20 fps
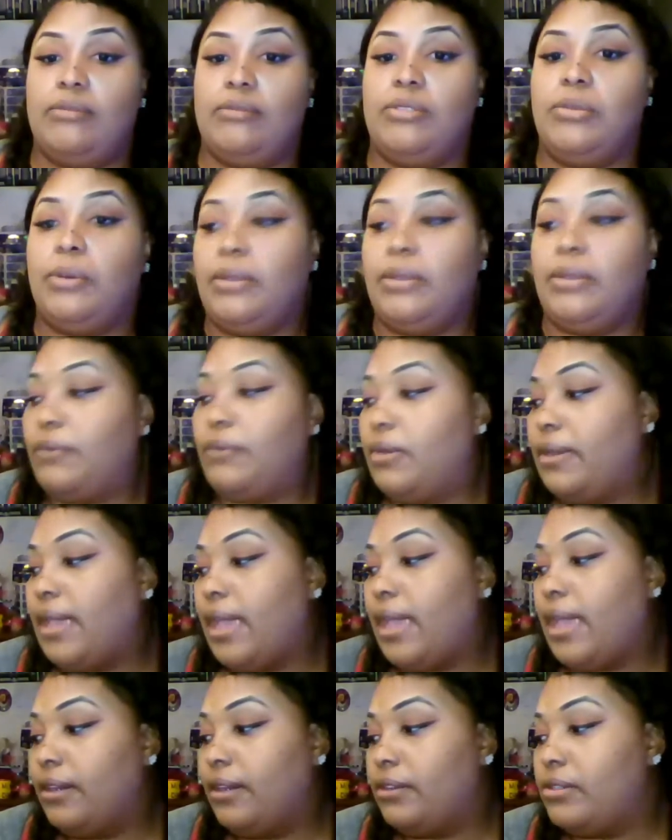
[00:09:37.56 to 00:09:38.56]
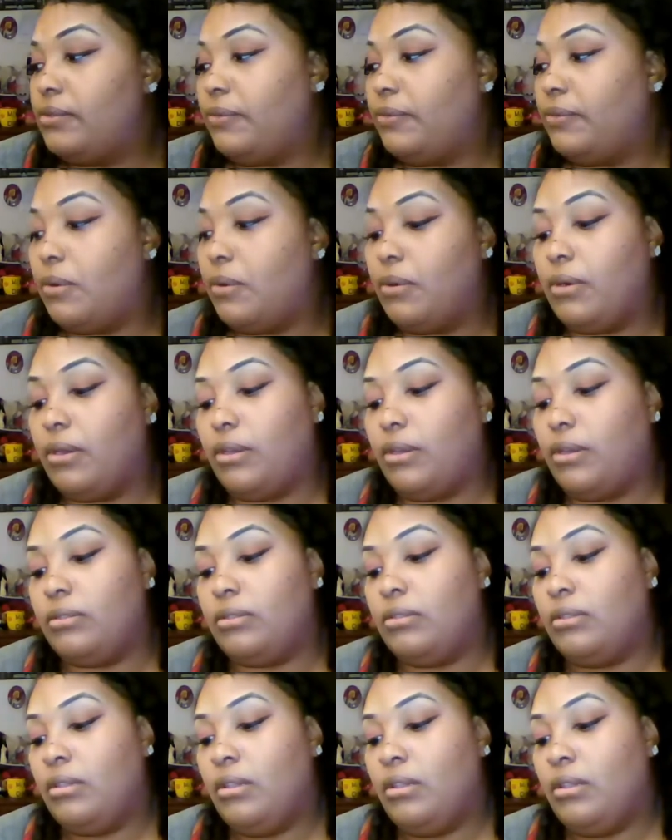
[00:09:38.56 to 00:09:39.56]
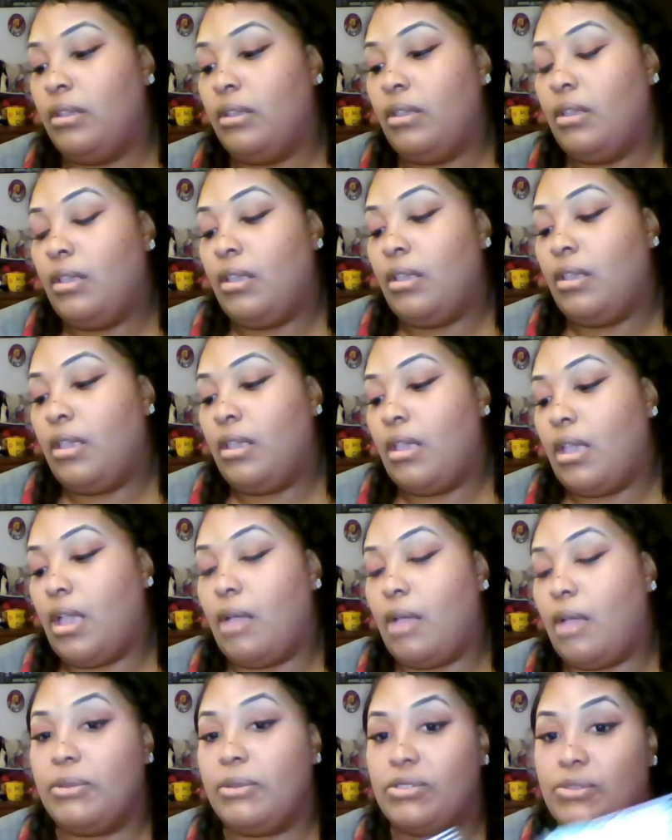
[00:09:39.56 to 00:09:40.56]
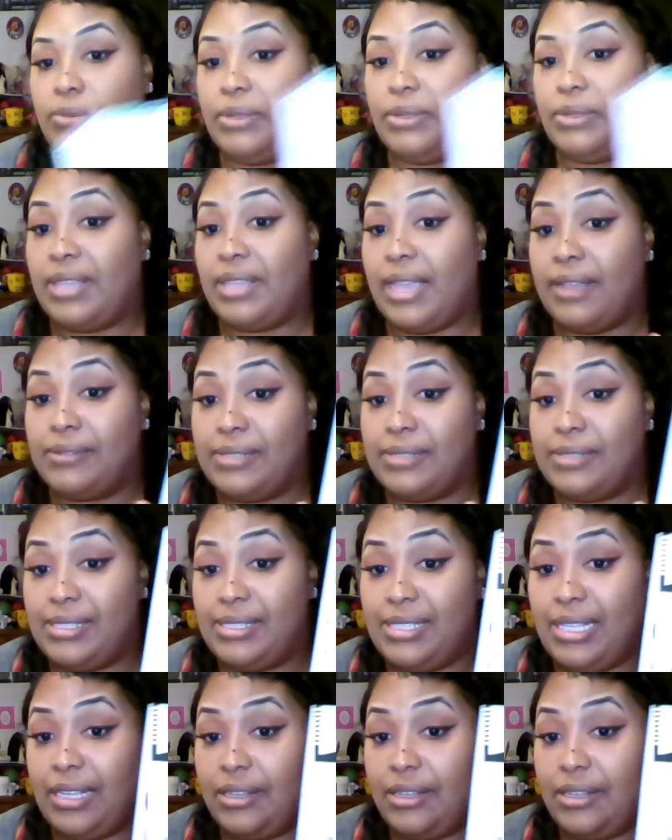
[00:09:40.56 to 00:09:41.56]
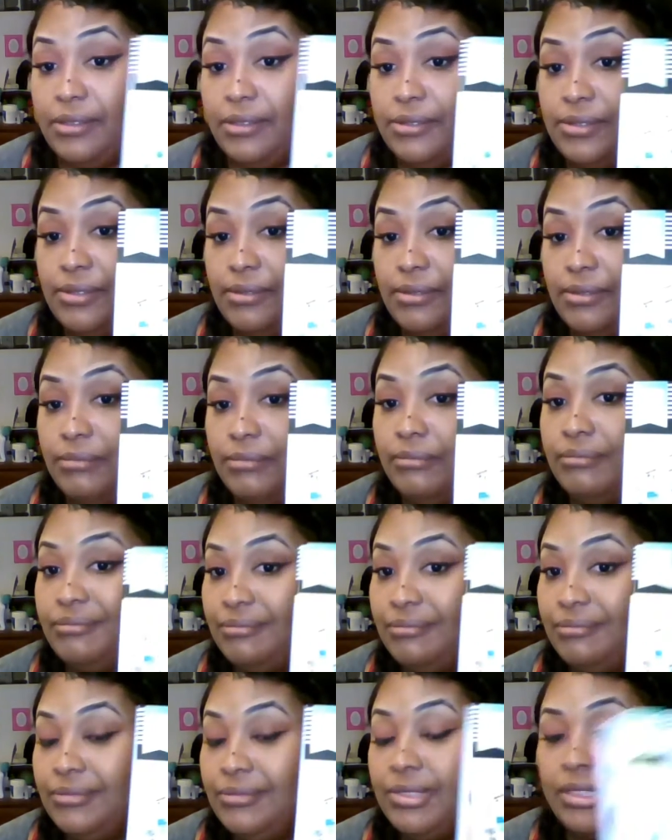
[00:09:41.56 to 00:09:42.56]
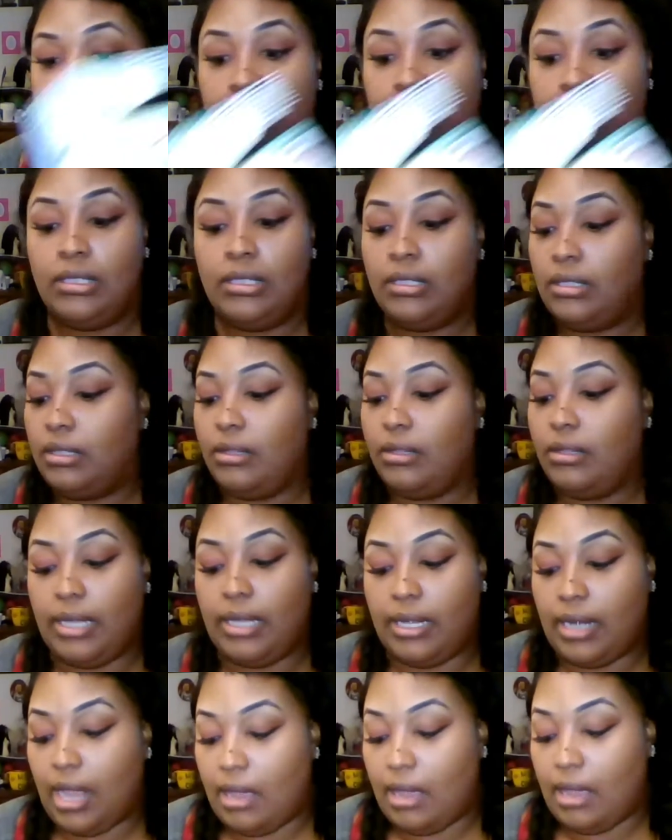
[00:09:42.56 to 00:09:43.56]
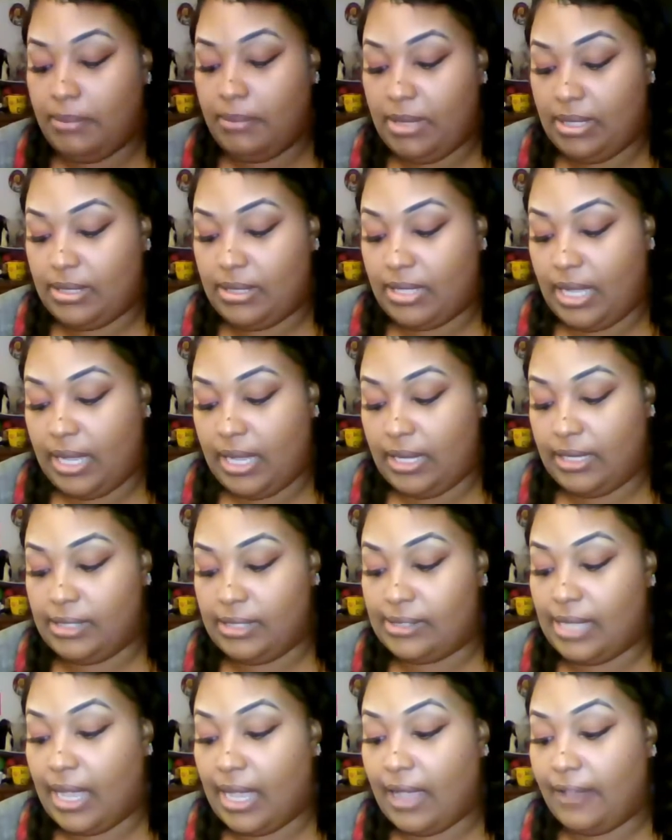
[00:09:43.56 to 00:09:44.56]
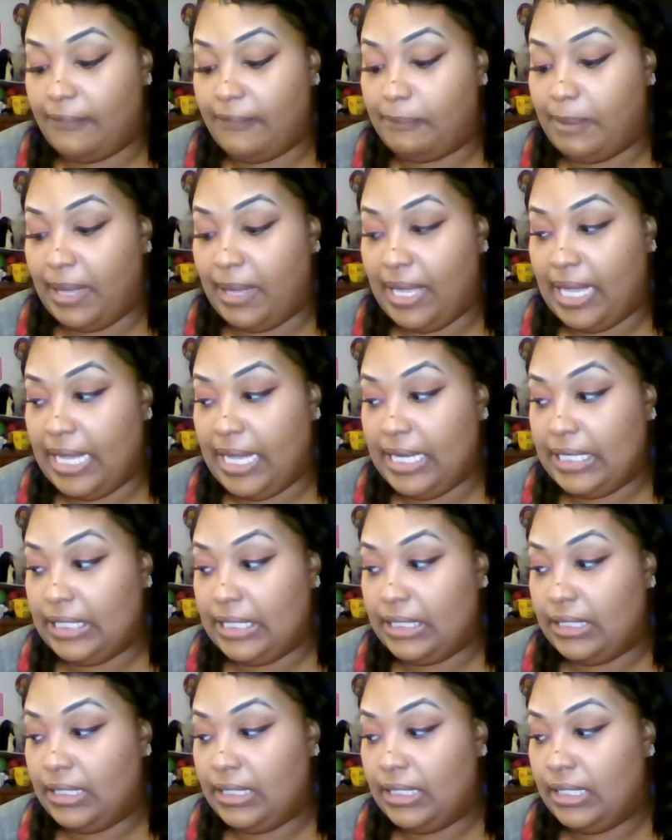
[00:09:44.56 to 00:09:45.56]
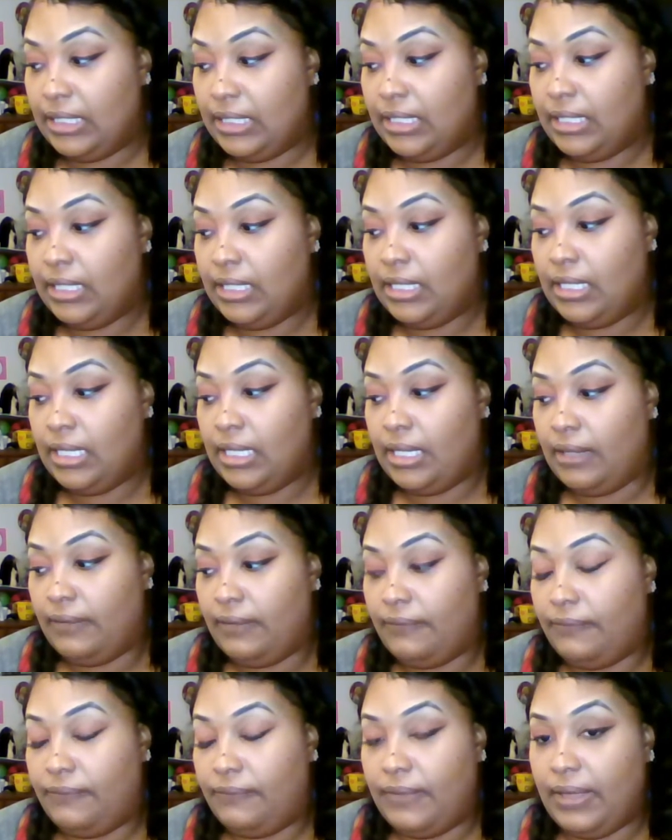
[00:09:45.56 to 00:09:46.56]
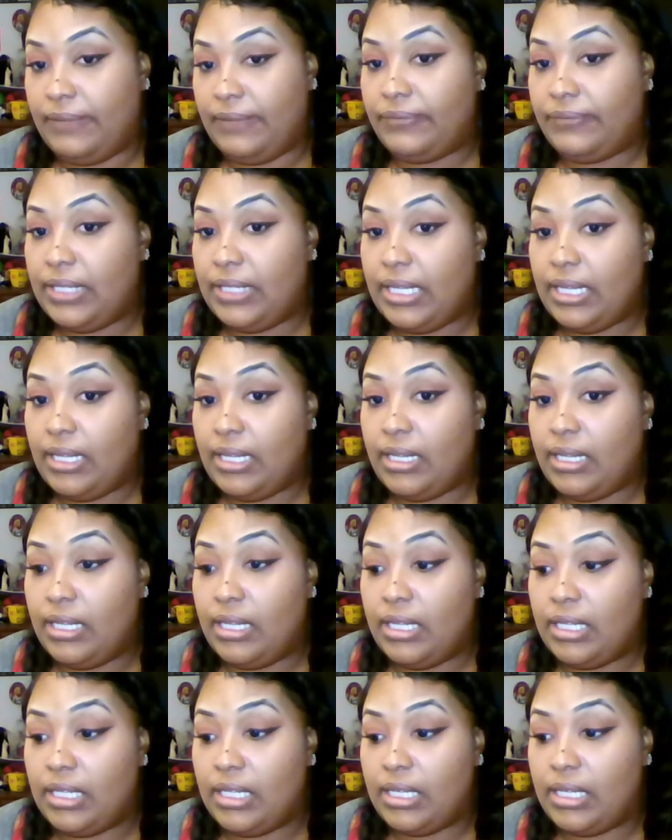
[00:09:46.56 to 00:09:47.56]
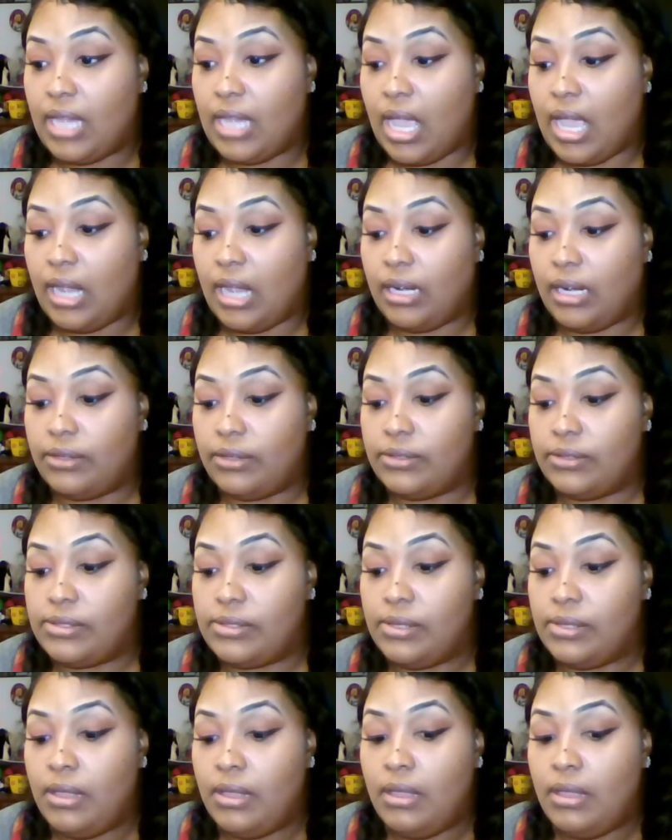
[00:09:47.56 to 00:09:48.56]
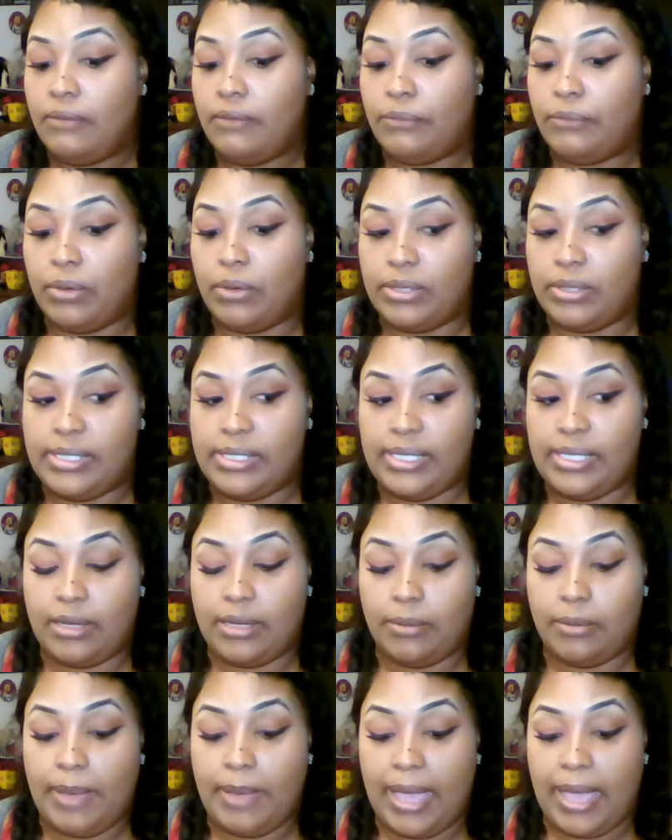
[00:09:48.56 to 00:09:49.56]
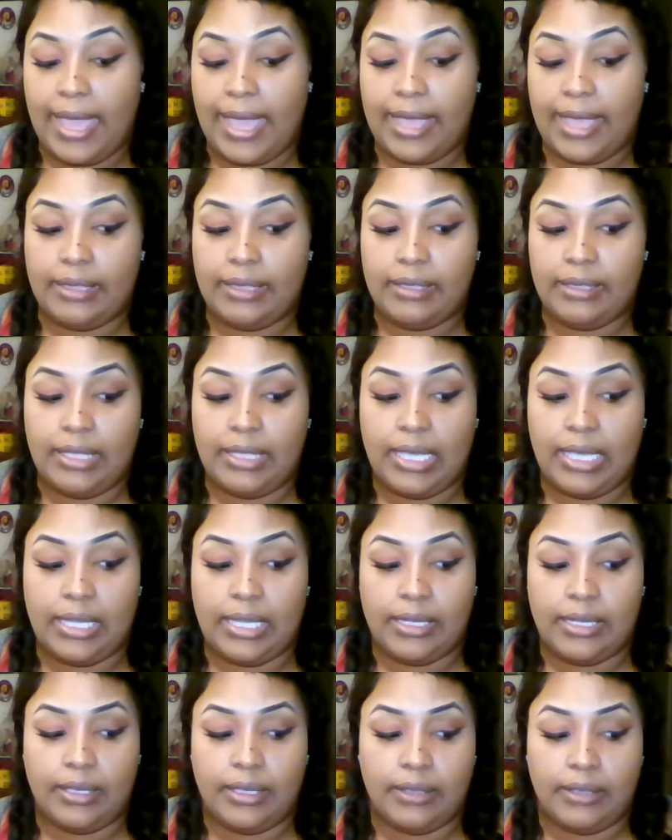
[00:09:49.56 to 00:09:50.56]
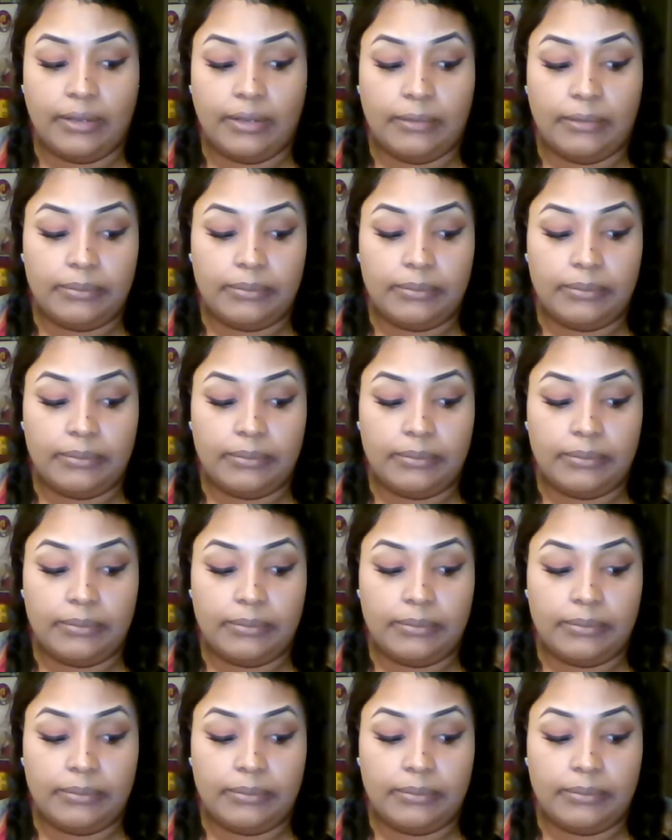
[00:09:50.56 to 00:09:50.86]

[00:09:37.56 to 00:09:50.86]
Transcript: twenty-four dollars for almost three thousand stickers. You cannot beat that, because I have paid fifty dollars for a sticker pack in a